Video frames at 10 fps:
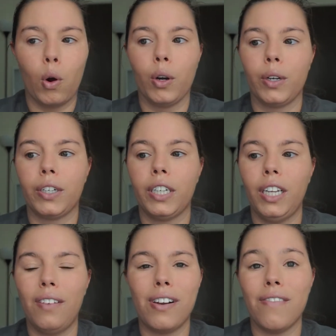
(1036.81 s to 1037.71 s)
or
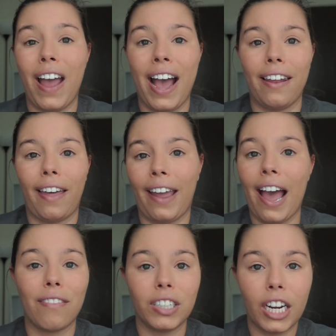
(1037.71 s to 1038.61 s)
even if I had like
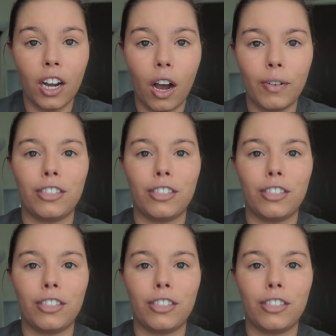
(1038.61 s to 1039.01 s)
half the day off,